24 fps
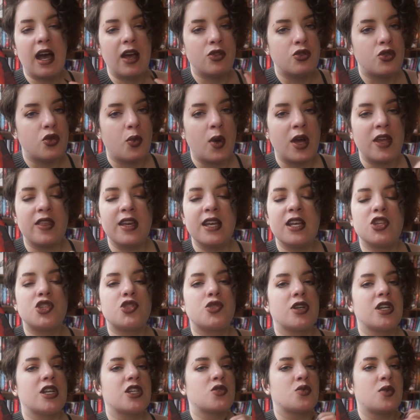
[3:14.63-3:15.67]
the way the
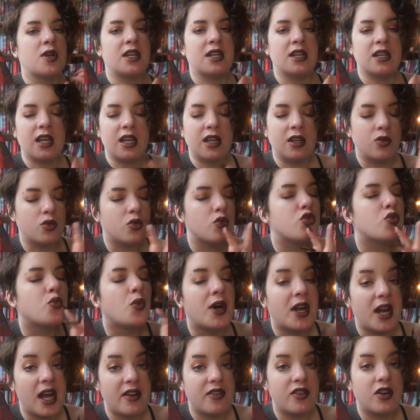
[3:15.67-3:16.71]
history is written and
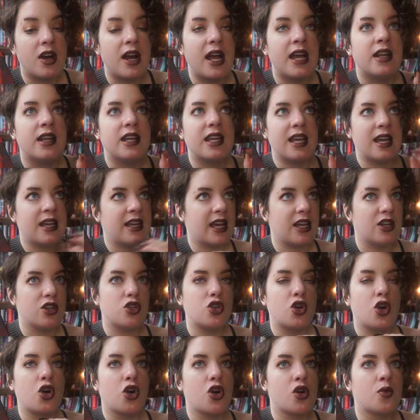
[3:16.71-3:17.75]
whatever. And again,
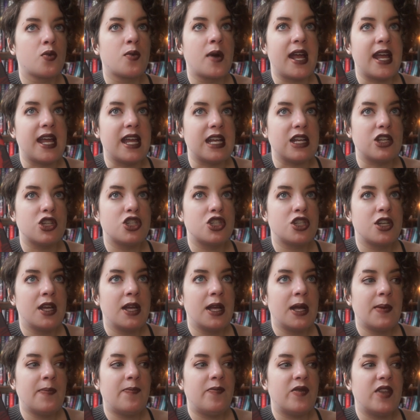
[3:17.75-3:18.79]
her rage
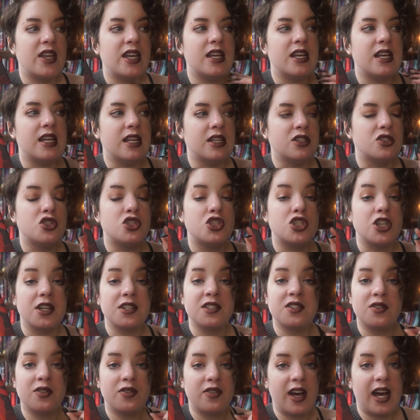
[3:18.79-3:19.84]
is
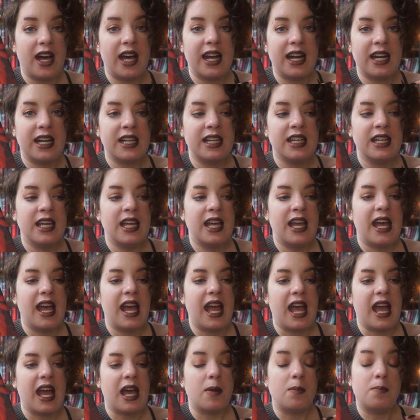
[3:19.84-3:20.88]
justified
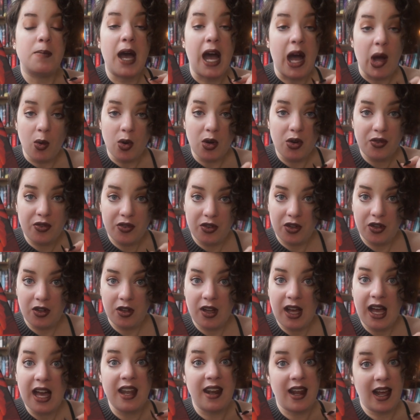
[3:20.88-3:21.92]
and
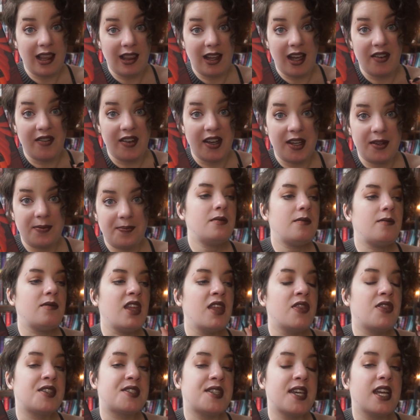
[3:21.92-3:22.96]
powerful, and I love it.
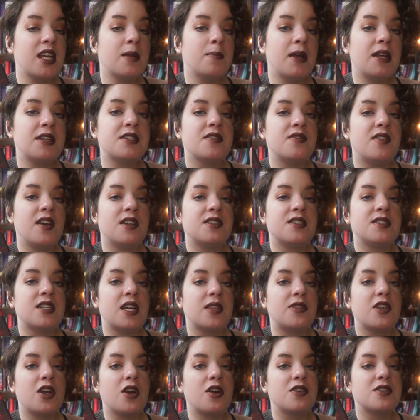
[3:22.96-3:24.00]
The second piece of this is
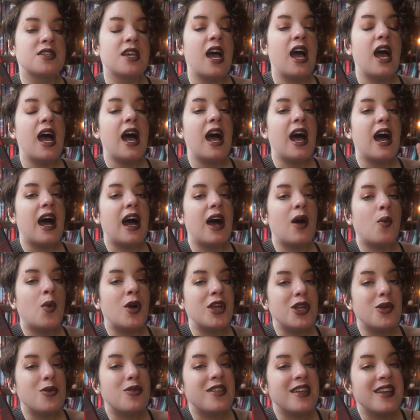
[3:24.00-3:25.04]
that there's
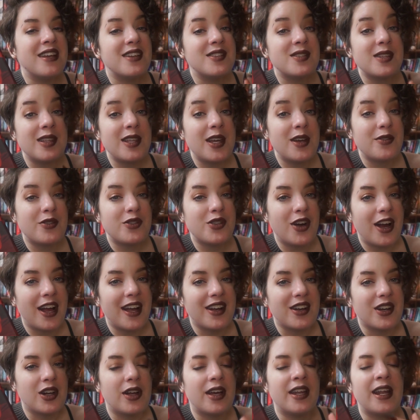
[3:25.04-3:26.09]
what you think is a love
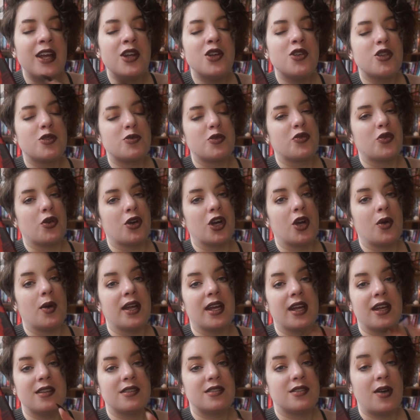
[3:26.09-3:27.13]
triangle, and I knew this before
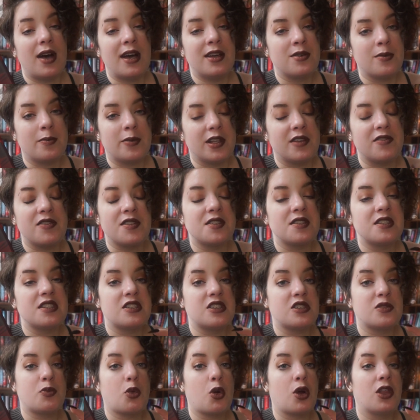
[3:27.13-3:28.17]
going in, so I don't believe that this is
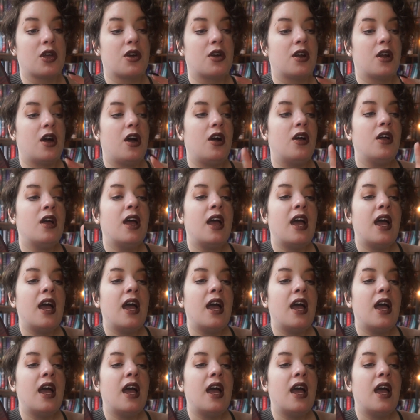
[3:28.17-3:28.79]
a spoiler at all,